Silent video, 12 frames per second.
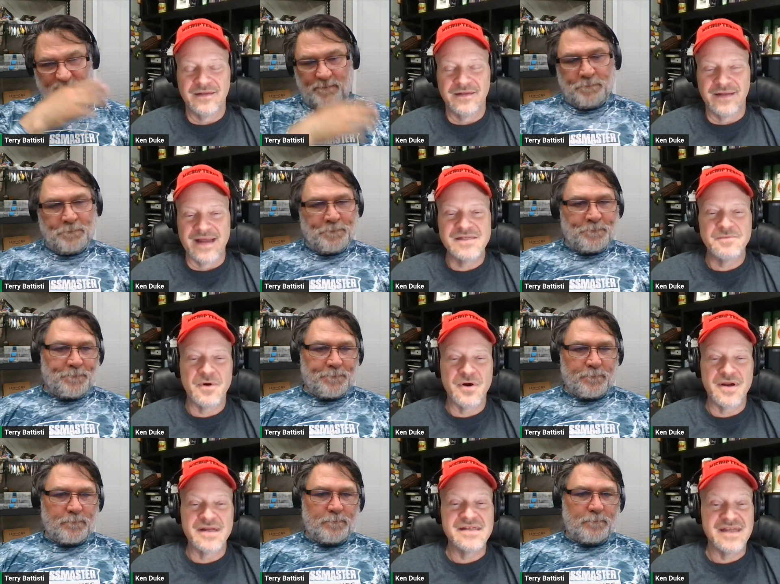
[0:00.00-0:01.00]

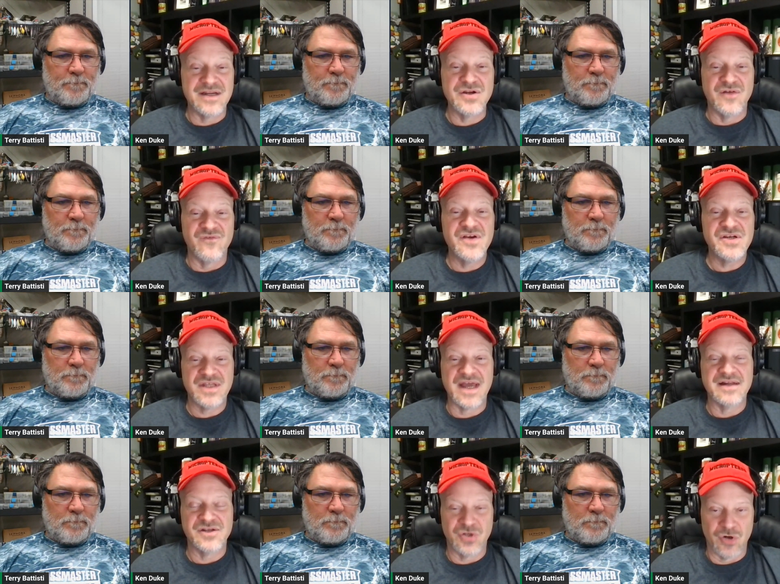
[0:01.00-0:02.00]
Speaker 1: Landsberger continued to fish
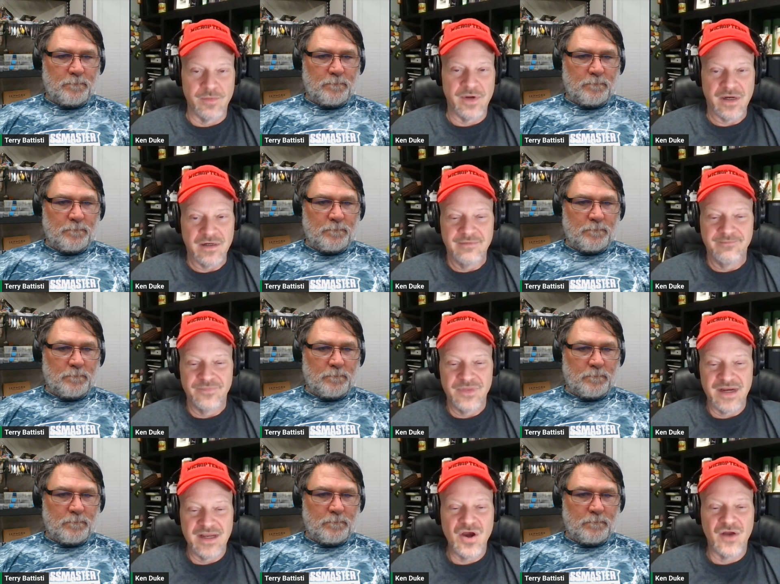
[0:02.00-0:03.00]
that jitterbug
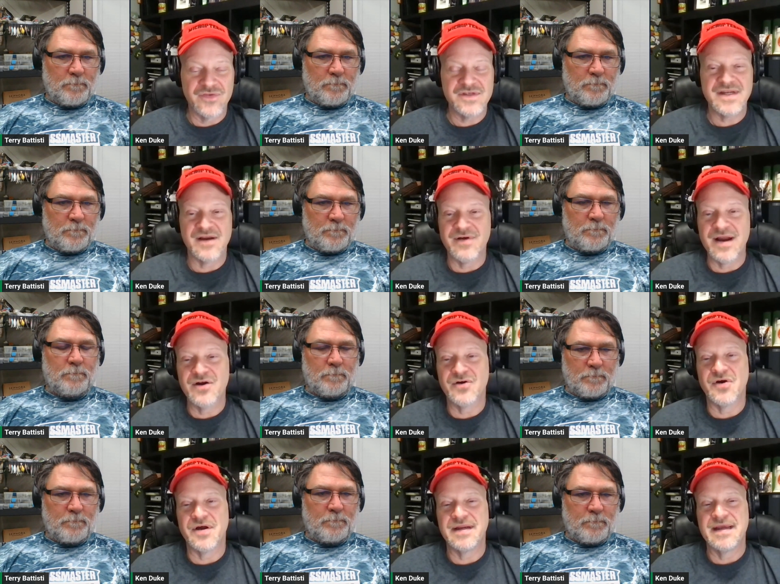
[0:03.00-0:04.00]
that he caught the state record
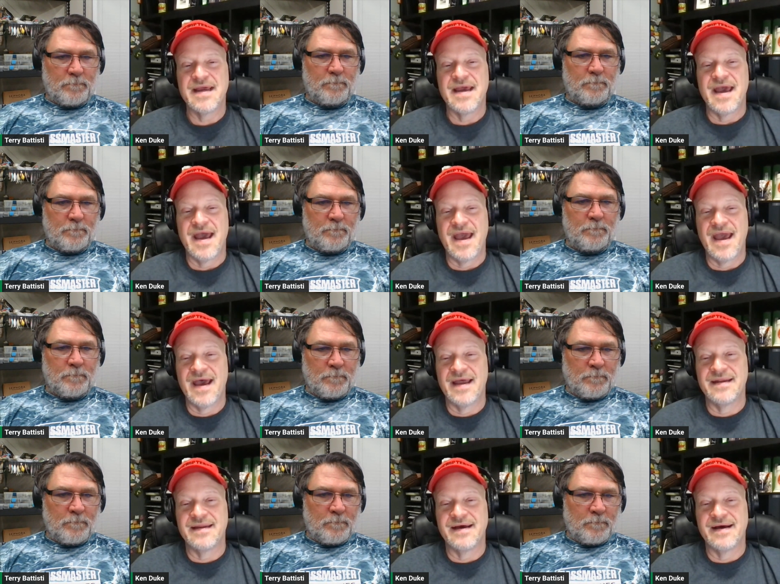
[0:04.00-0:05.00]
on.
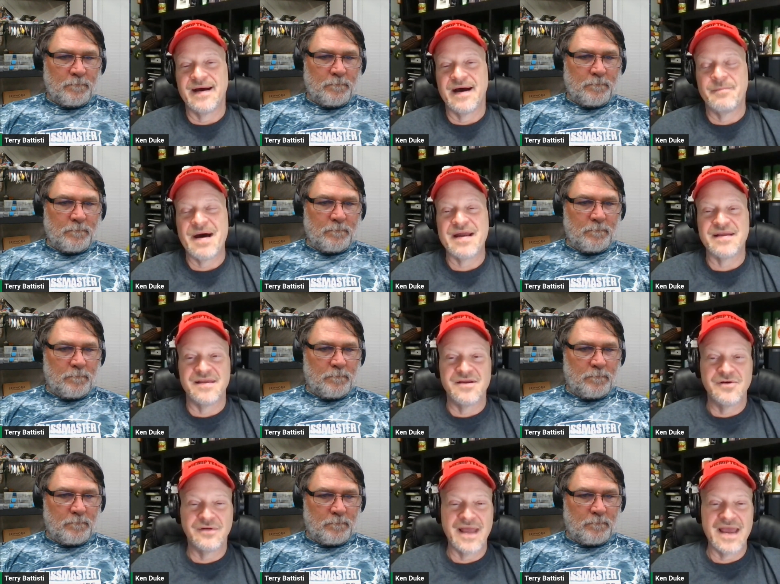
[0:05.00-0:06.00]
And uh, about a
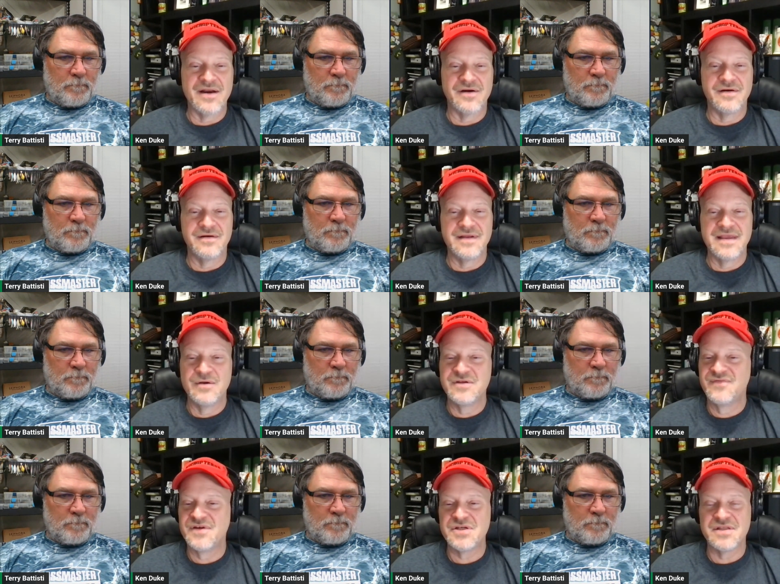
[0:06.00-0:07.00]
year later, he was
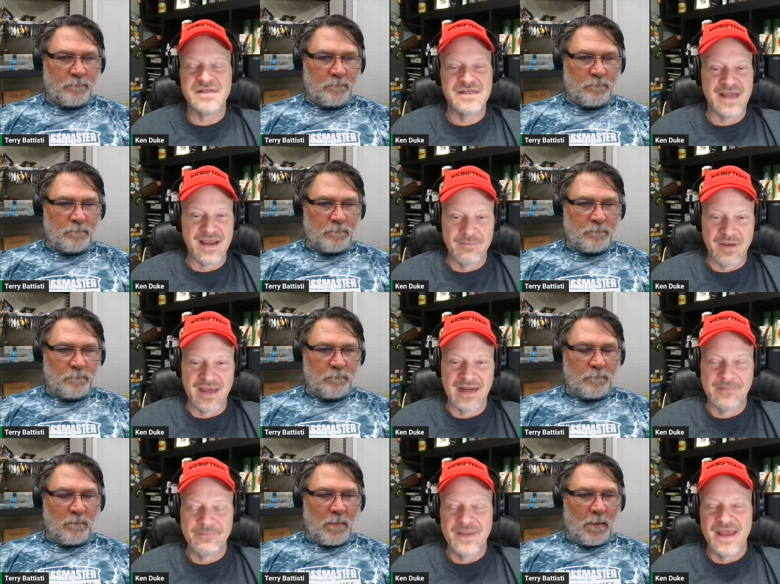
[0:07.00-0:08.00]
fishing the same bait
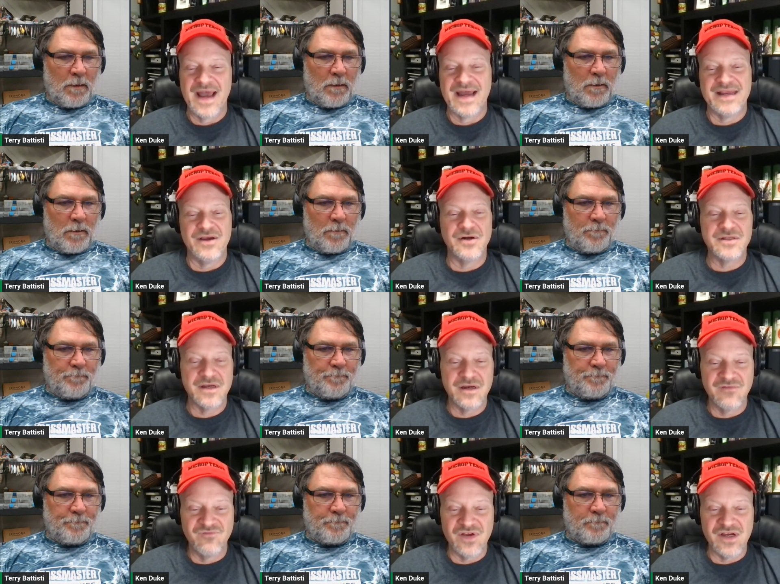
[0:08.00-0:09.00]
and he hooked a
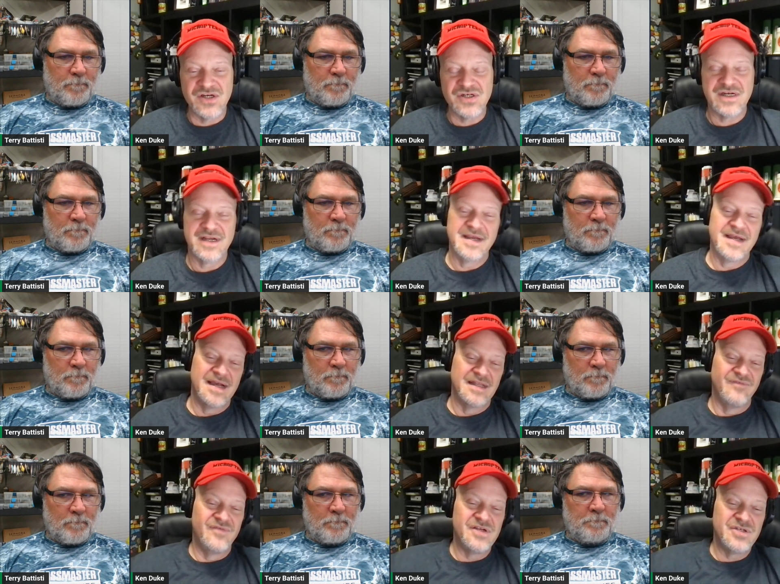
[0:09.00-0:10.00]
good fish. And the
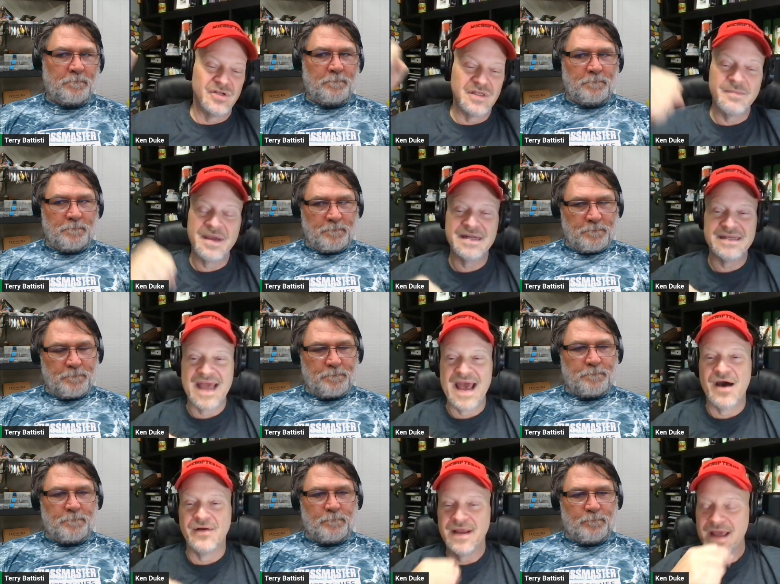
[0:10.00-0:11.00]
fish took the bait
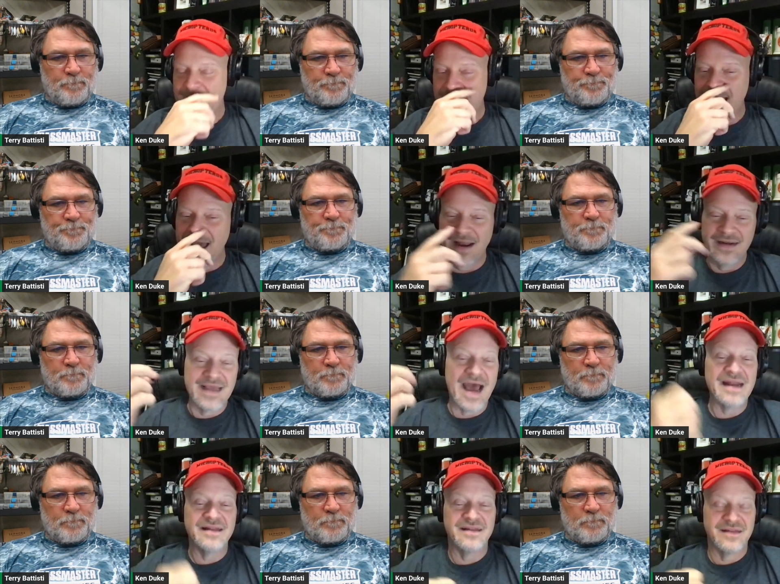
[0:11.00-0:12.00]
down and, and
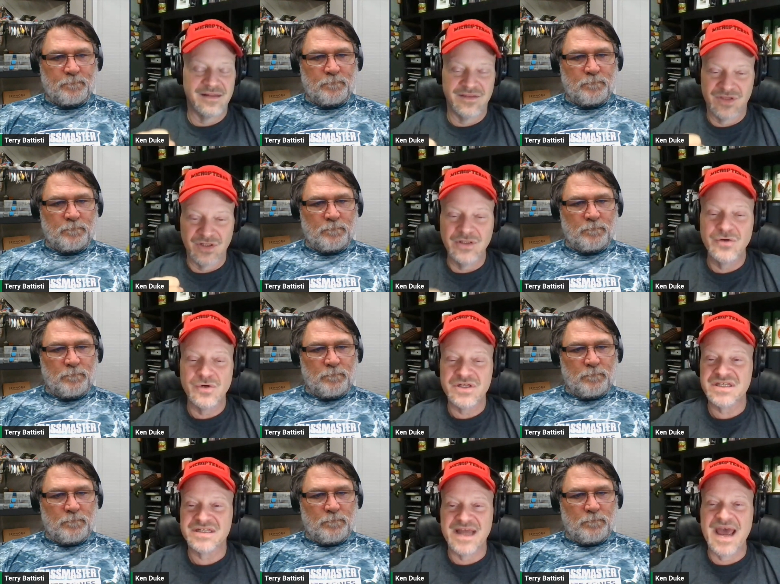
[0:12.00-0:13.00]
got the lure
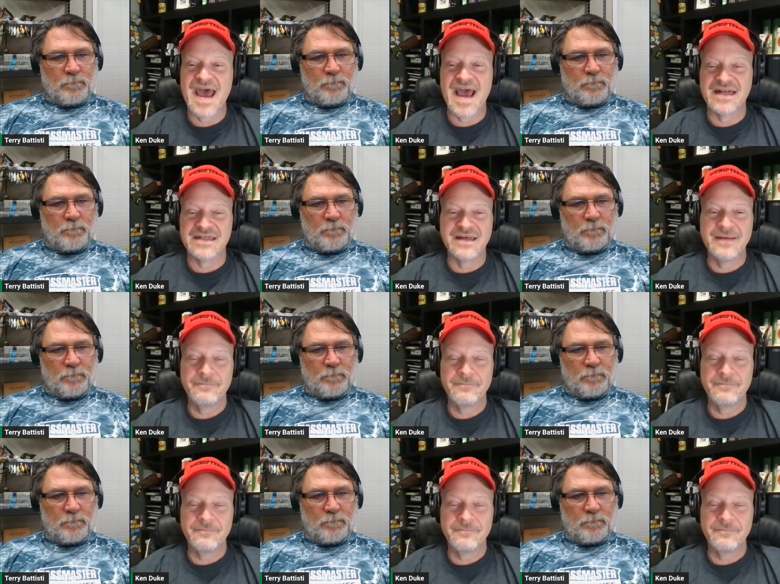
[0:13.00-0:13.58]
snagged